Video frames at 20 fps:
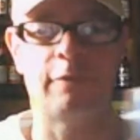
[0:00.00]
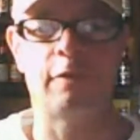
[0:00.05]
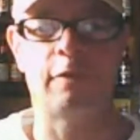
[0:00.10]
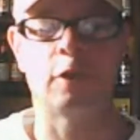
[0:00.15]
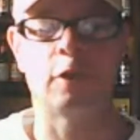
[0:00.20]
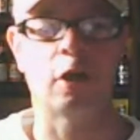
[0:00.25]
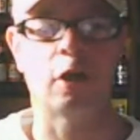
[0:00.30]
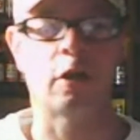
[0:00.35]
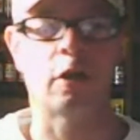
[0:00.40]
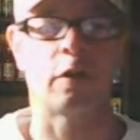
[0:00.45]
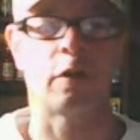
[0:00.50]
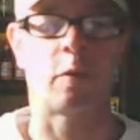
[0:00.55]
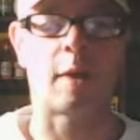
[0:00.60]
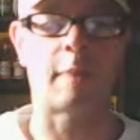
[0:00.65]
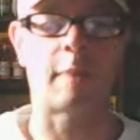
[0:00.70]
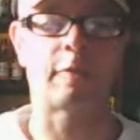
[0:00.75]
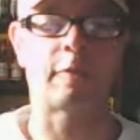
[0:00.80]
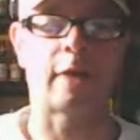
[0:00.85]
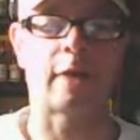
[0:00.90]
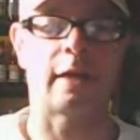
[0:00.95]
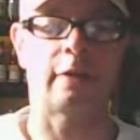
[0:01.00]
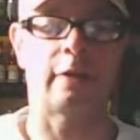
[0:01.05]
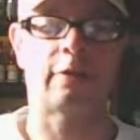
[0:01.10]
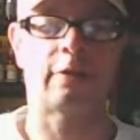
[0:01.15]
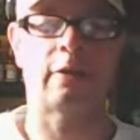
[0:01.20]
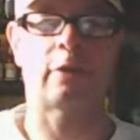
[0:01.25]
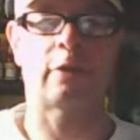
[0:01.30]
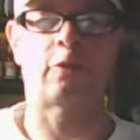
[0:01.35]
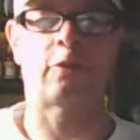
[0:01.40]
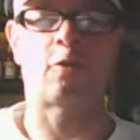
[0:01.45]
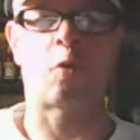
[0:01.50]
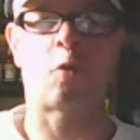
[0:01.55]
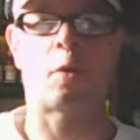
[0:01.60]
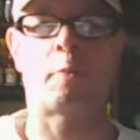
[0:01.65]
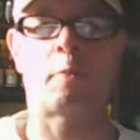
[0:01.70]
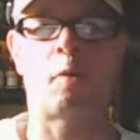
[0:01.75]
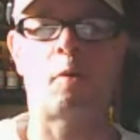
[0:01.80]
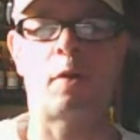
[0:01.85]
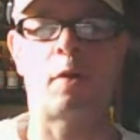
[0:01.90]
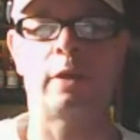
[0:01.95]
if you look on the website, it says
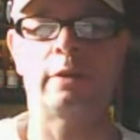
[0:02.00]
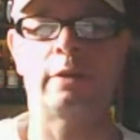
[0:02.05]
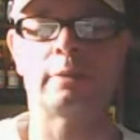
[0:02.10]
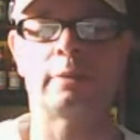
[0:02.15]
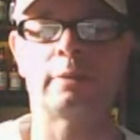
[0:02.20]
4.74,